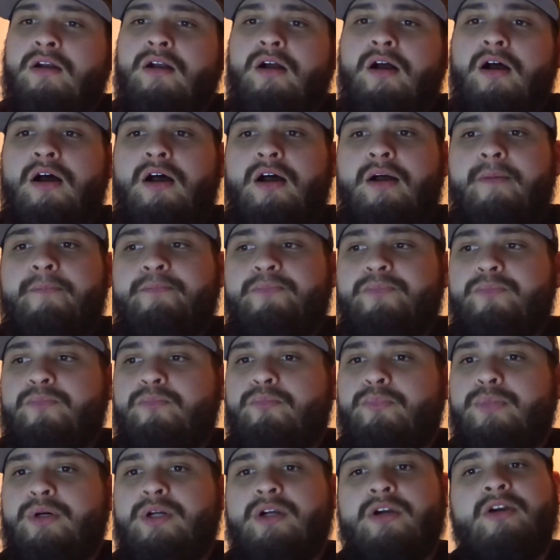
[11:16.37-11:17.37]

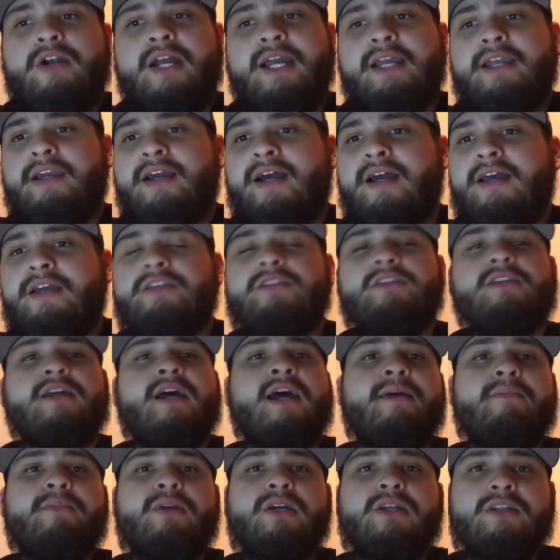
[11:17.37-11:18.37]
But alright, guys,
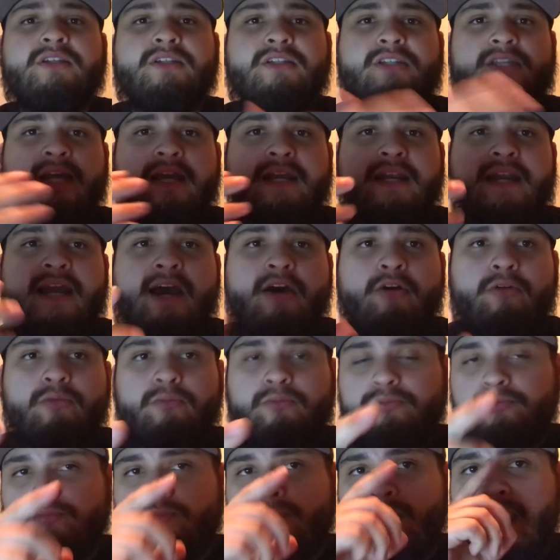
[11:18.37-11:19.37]
I am going to sign out.
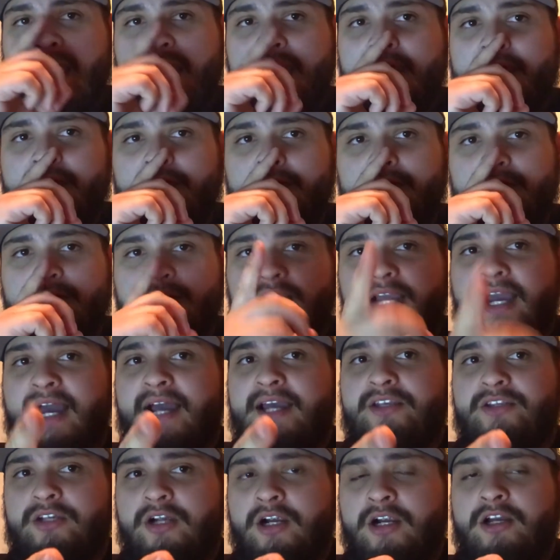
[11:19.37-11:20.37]
And the
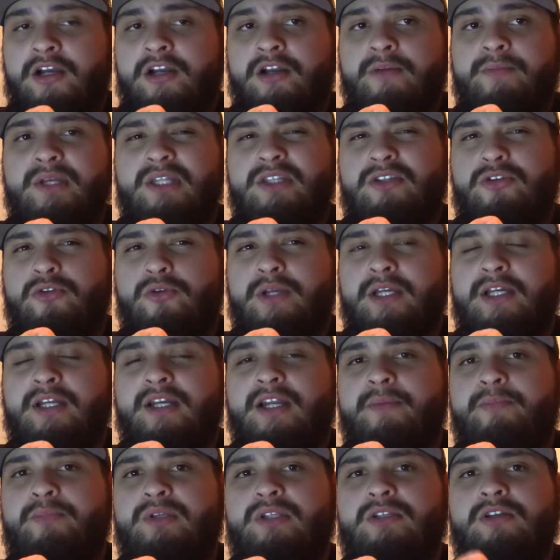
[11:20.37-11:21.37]
guys are going to be doing an
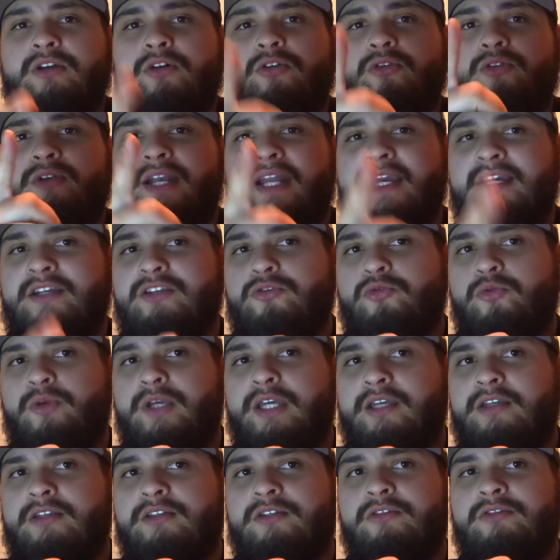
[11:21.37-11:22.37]
episode next
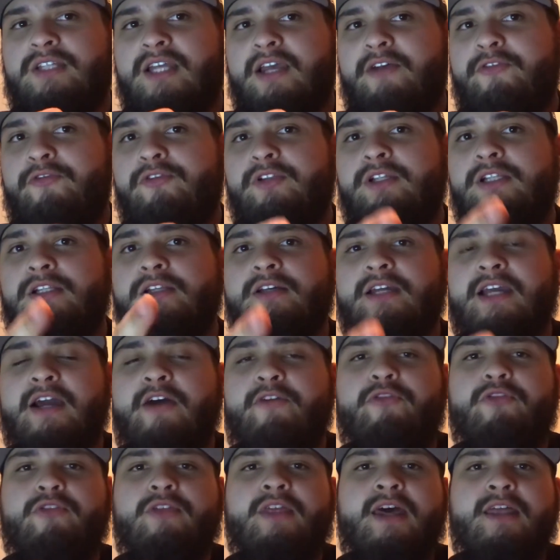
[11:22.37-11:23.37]
week, so definitely look
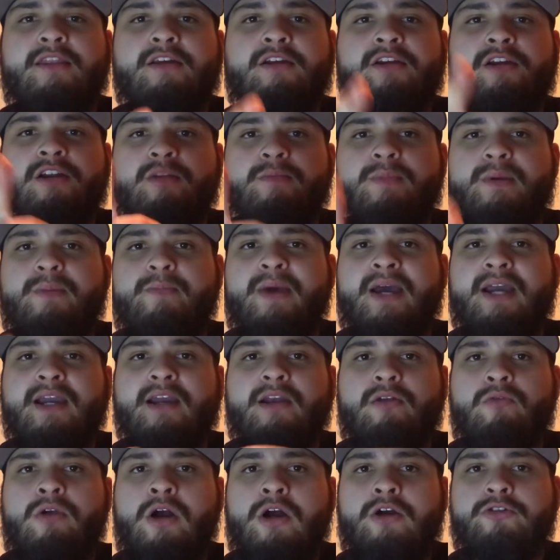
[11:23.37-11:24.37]
out for that. They're going to be back
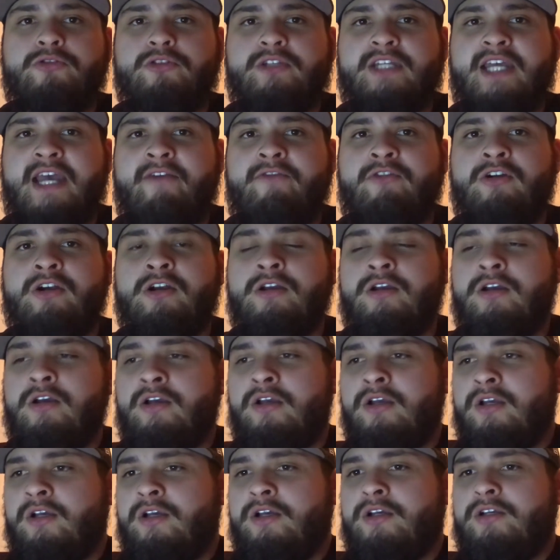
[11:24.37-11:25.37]
at Rocco's Tavern.
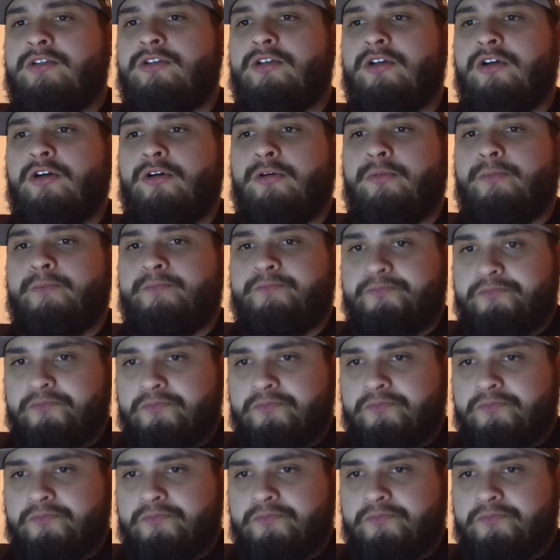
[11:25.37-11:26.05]
So,